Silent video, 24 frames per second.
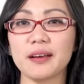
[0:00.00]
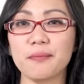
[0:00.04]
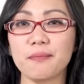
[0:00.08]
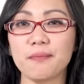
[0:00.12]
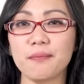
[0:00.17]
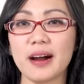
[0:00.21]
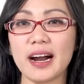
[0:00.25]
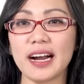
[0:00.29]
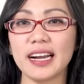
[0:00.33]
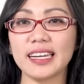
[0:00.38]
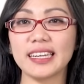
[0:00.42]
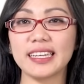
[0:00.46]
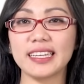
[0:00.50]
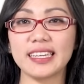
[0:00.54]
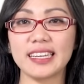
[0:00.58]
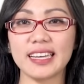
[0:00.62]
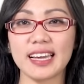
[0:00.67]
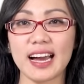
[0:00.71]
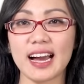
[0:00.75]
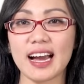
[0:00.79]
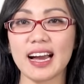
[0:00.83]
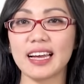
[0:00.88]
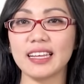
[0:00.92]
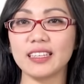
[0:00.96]

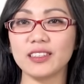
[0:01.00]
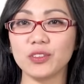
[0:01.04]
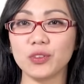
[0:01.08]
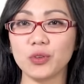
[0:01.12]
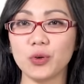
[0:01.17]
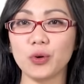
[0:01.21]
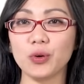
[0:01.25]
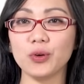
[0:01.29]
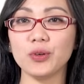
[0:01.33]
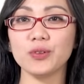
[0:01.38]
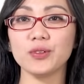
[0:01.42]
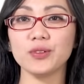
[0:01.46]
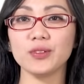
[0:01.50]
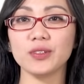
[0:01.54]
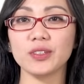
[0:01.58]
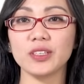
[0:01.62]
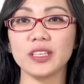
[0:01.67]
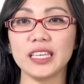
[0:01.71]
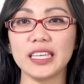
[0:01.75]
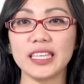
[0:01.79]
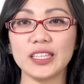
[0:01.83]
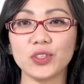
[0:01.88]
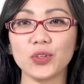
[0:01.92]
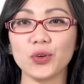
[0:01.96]
Magkano
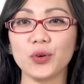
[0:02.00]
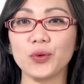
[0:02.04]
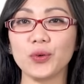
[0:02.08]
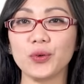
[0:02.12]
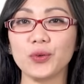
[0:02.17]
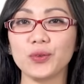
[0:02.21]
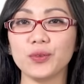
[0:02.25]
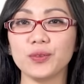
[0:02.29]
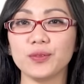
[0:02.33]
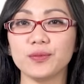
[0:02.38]
ito?